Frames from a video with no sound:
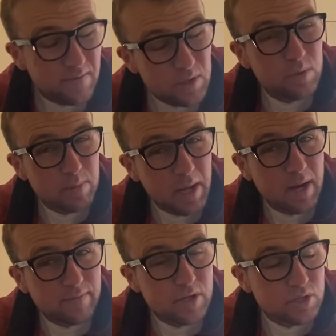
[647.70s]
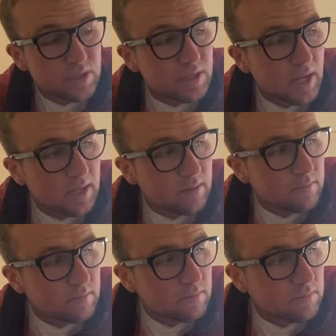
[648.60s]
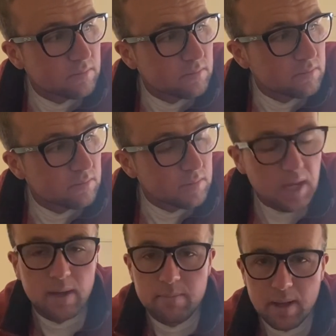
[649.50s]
do a banana version today. Yeah,